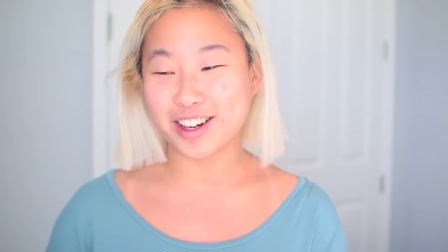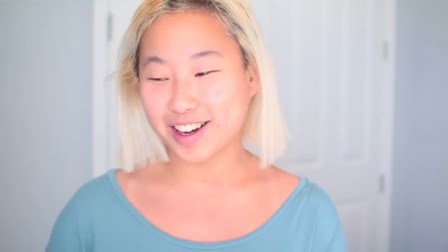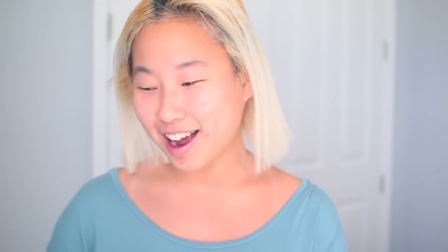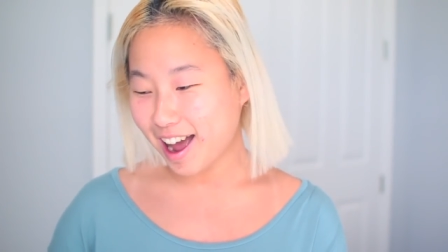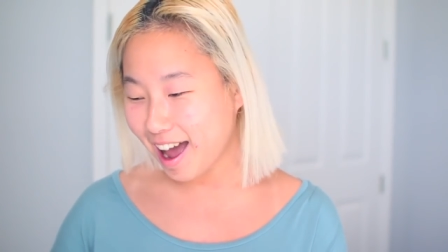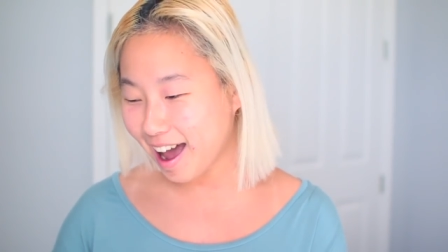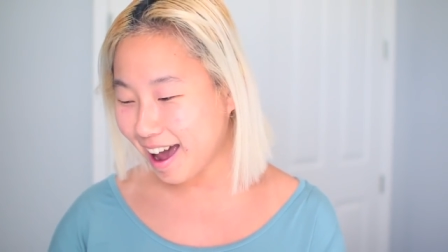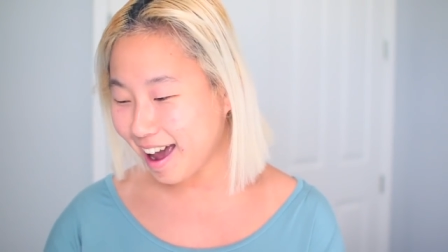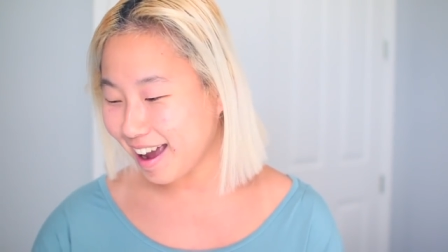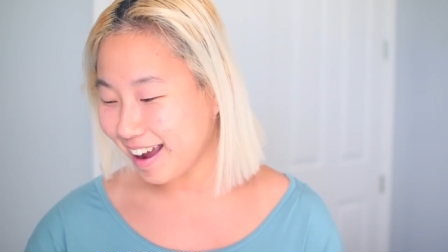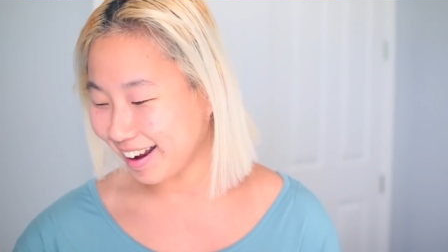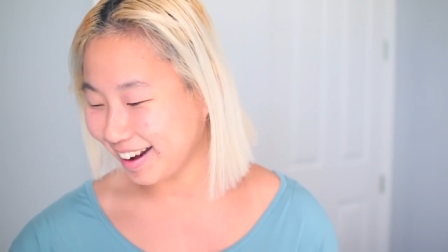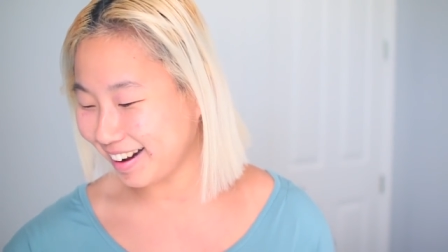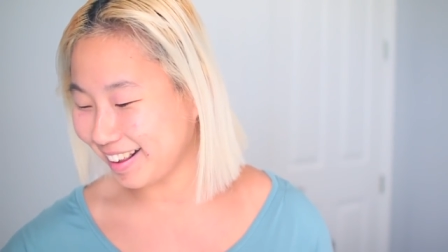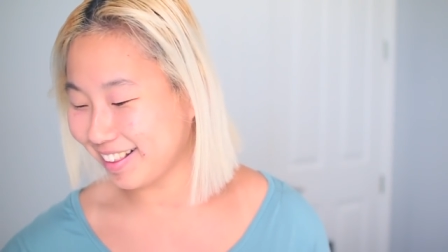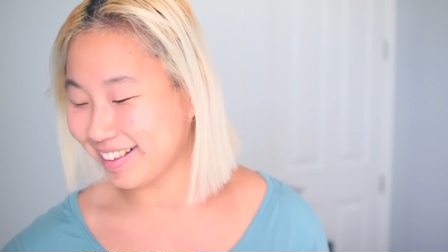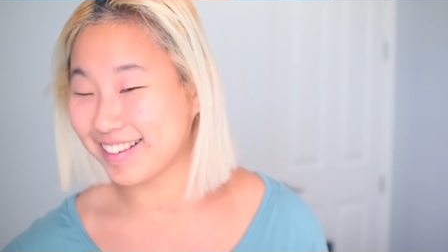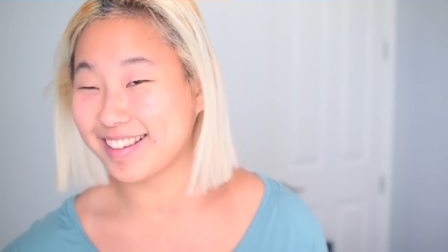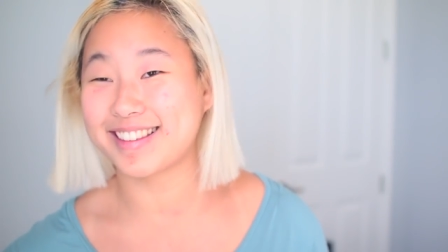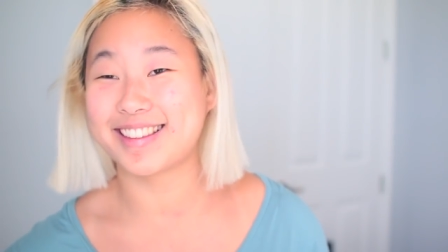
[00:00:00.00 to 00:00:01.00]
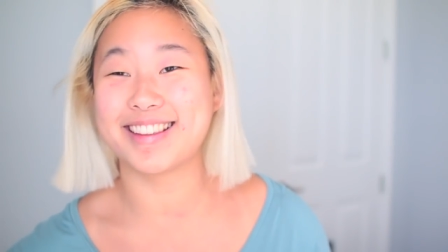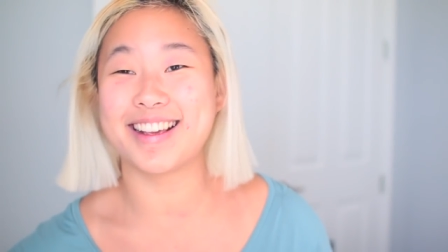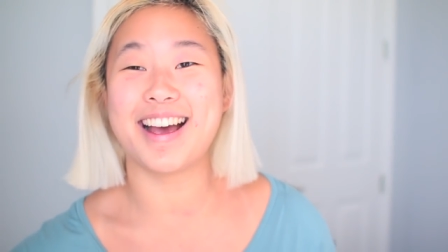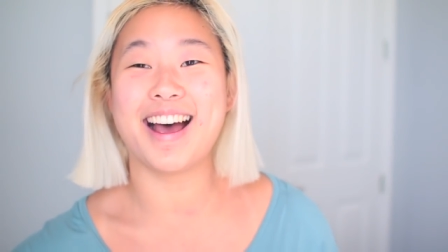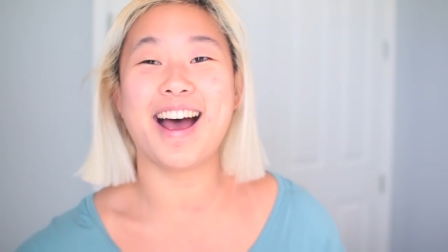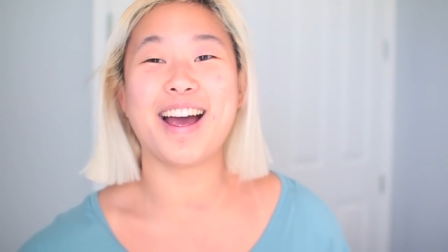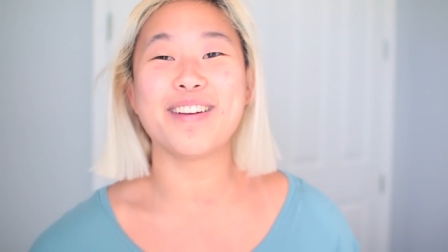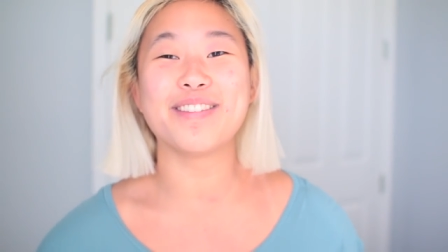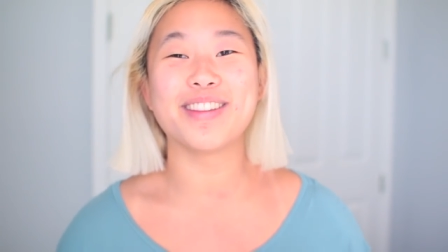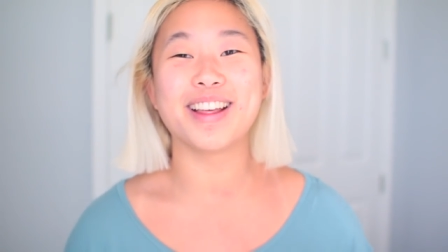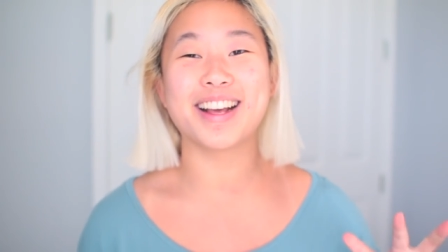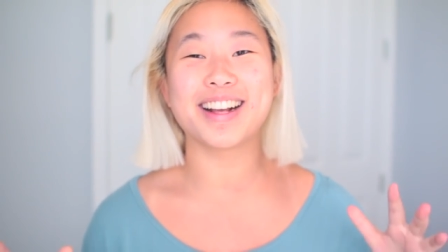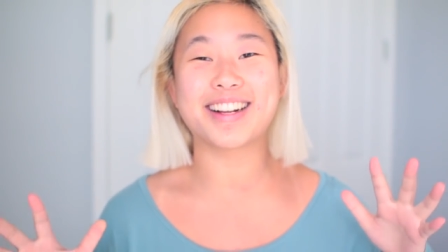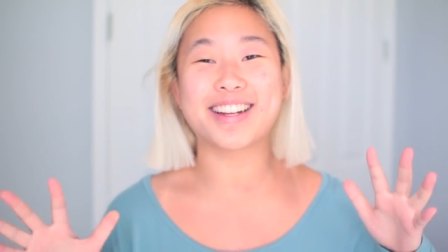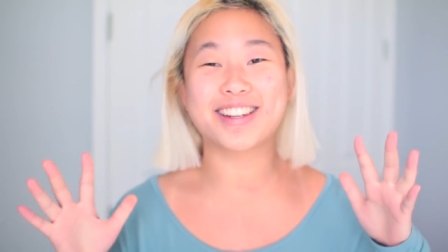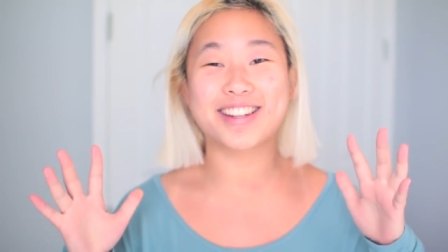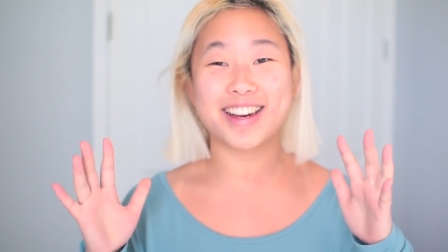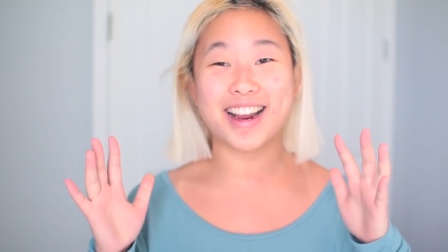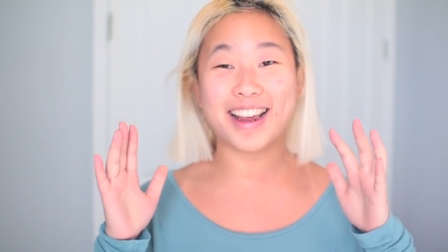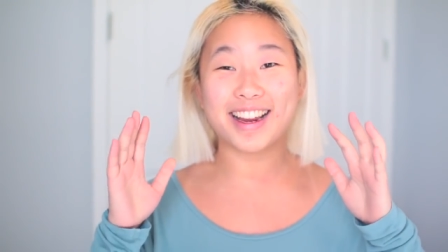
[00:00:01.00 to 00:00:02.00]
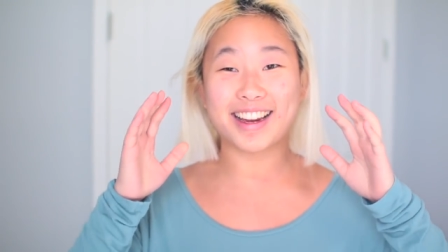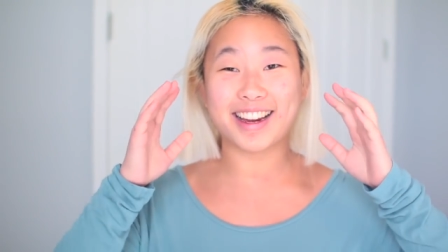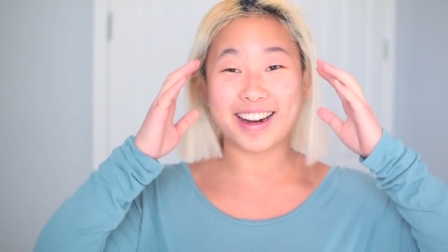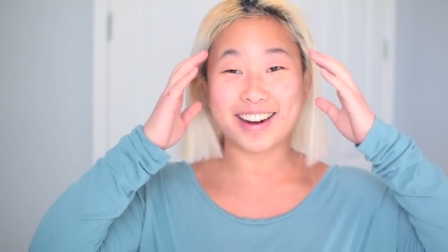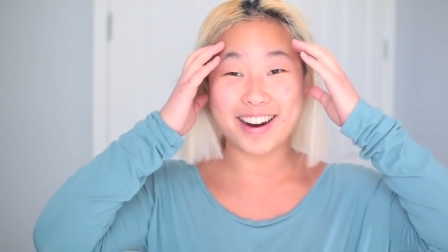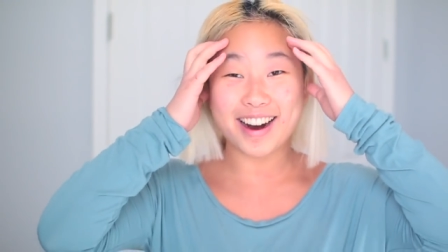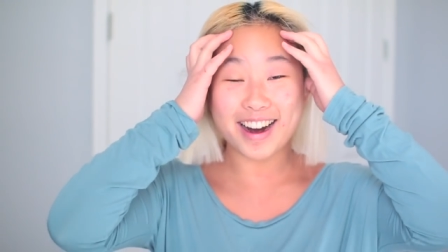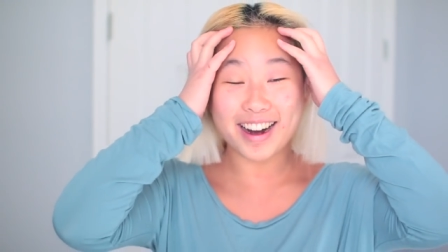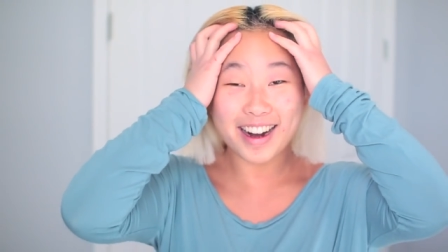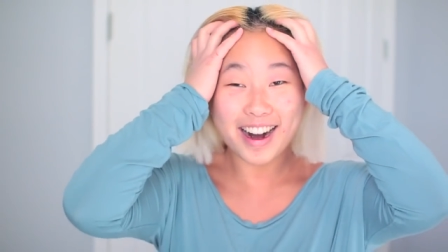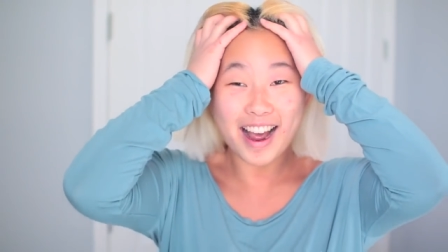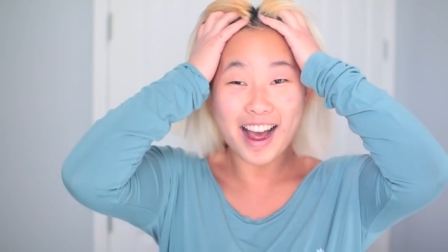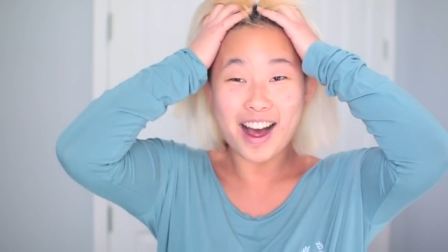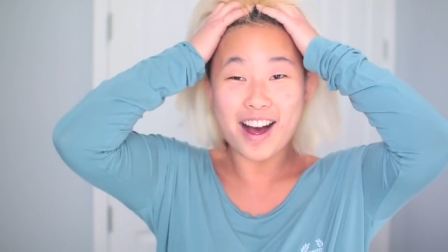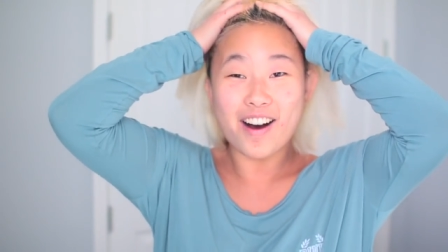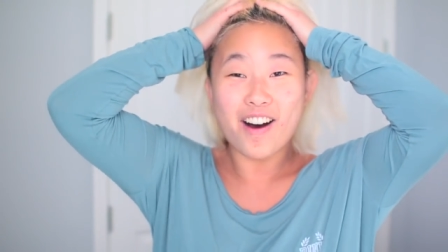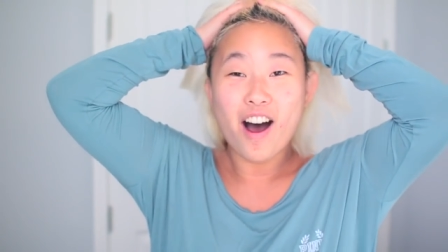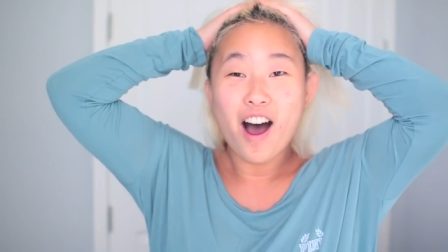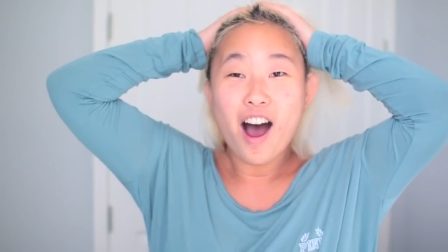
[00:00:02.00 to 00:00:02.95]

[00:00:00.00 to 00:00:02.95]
guys. I'm like shaking right now.